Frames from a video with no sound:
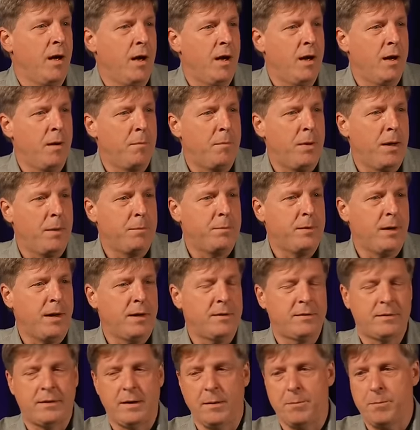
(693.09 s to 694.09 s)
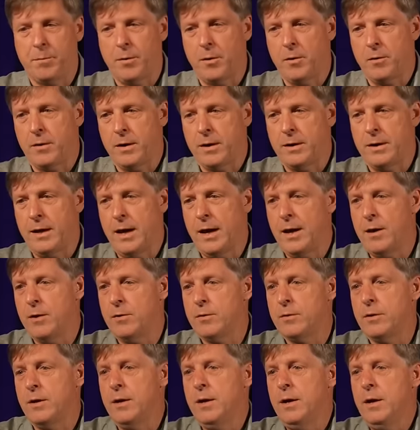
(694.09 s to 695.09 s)
Peptides get broken
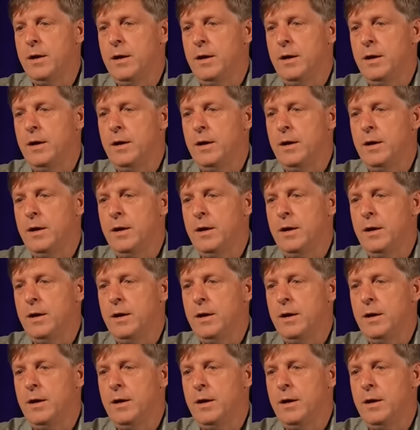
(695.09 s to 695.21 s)
down